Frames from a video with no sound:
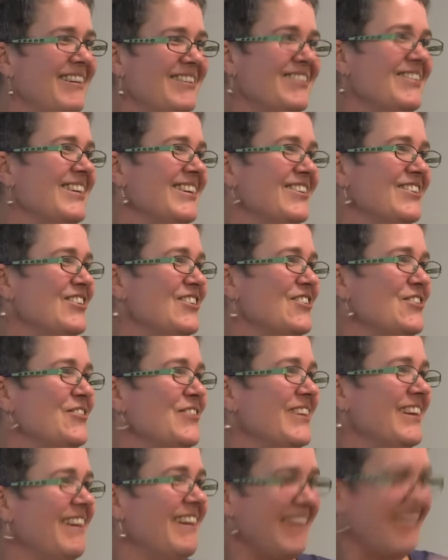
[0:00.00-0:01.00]
don't actually do
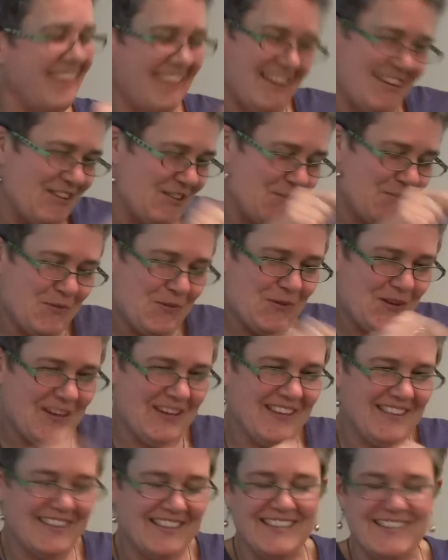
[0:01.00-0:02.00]
it like that, it's more
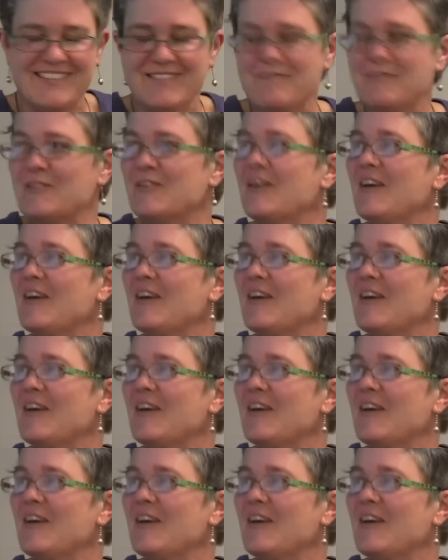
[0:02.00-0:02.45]
like this.